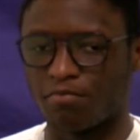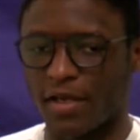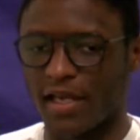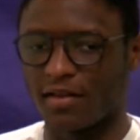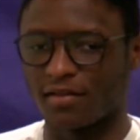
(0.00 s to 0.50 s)

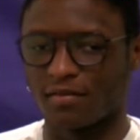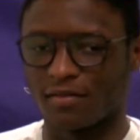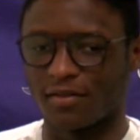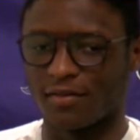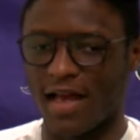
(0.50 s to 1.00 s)
Being
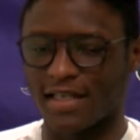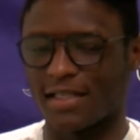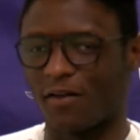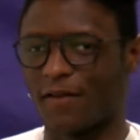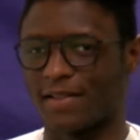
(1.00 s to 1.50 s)
as
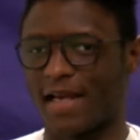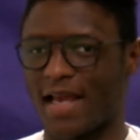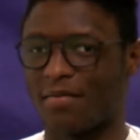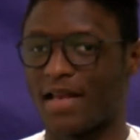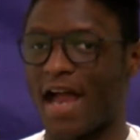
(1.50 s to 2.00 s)
healthy as I
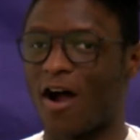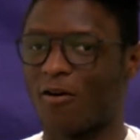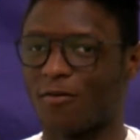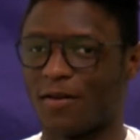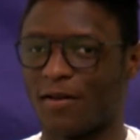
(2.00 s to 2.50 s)
am
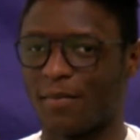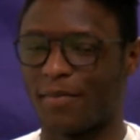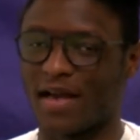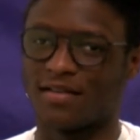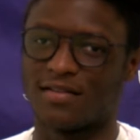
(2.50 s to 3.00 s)
now
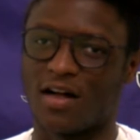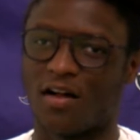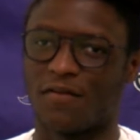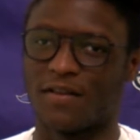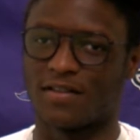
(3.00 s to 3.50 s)
by
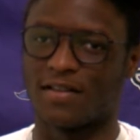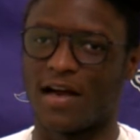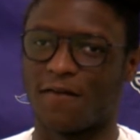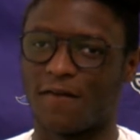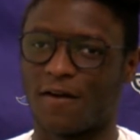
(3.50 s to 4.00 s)
itself is
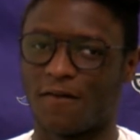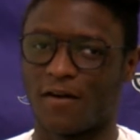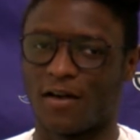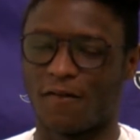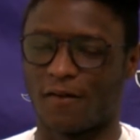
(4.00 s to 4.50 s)
enough
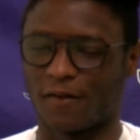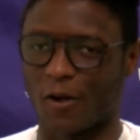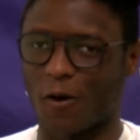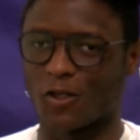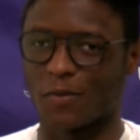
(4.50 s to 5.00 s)
of an
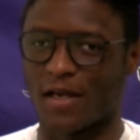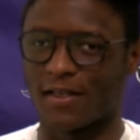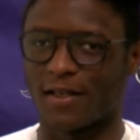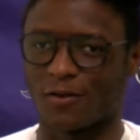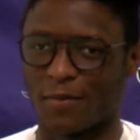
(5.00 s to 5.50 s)

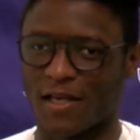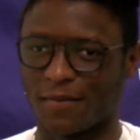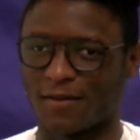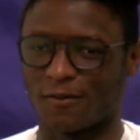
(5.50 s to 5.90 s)
encouragement to make